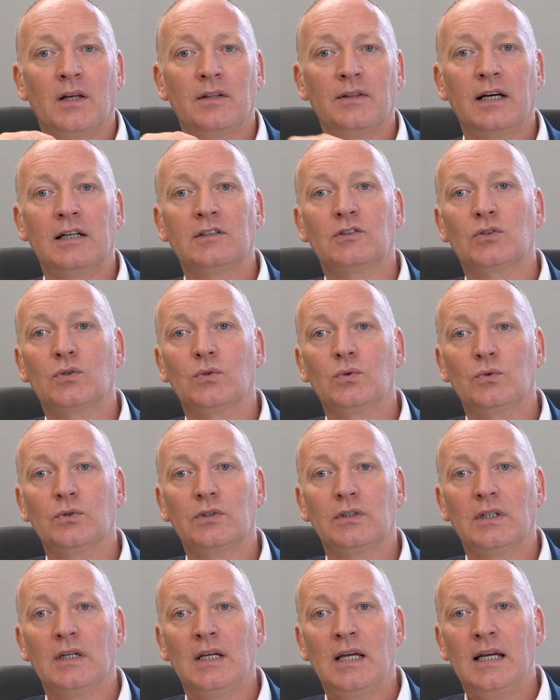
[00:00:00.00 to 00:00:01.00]
And that's called
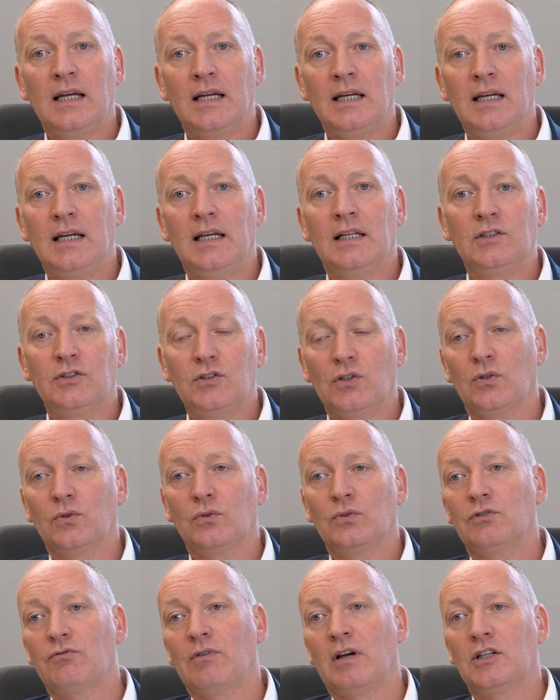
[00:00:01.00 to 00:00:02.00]

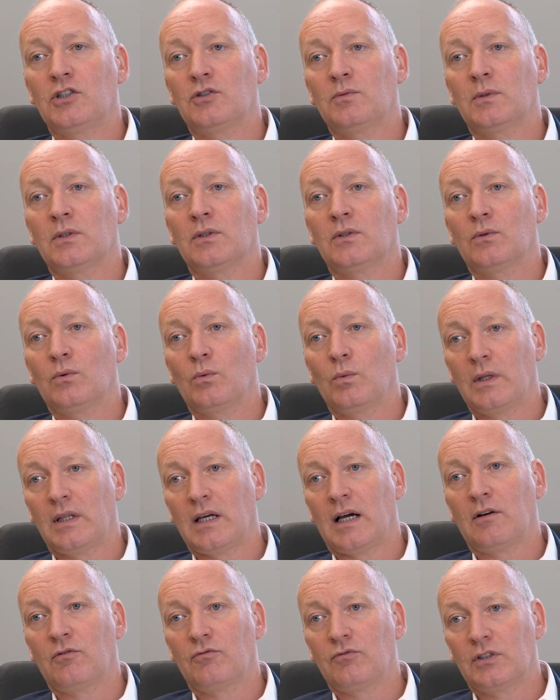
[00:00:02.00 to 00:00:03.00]
internal derangement
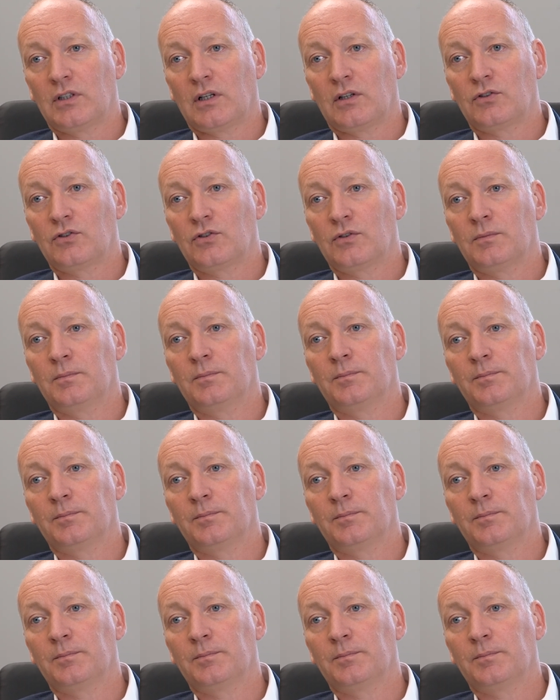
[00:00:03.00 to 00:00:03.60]
without reduction.